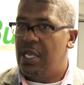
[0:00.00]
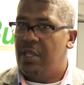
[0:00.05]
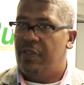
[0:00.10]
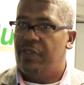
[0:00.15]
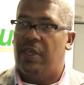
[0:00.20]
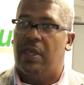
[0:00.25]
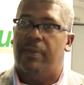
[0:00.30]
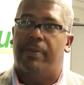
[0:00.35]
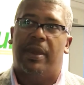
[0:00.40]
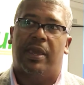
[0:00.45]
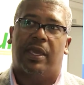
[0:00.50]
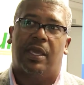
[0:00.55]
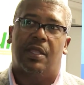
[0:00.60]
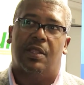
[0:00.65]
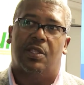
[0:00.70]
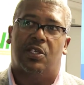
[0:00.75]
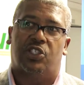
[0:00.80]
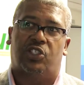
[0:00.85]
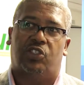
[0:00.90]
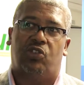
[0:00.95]
They're
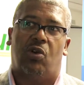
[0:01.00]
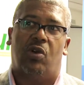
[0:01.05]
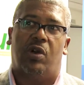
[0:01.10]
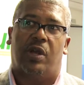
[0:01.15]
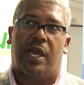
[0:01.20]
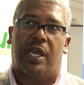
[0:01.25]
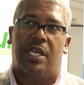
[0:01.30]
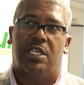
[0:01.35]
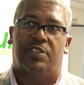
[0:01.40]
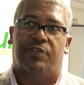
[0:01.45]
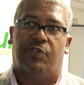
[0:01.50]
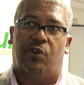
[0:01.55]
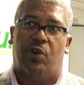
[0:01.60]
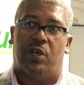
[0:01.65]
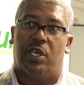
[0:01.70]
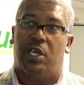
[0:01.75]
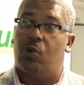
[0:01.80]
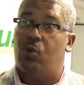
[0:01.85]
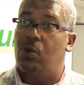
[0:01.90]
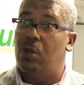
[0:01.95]
making the strong case
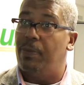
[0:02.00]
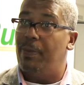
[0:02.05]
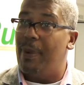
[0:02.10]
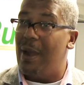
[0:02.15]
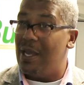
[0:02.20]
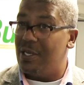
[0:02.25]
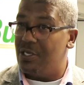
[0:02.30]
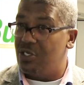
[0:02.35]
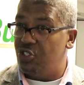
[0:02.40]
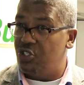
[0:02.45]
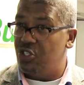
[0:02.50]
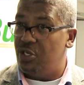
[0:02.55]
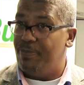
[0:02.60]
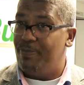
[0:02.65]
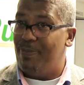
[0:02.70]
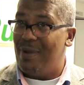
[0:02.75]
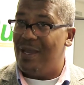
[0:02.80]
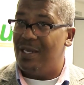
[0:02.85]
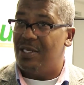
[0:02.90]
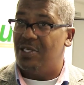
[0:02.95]
for equal partnership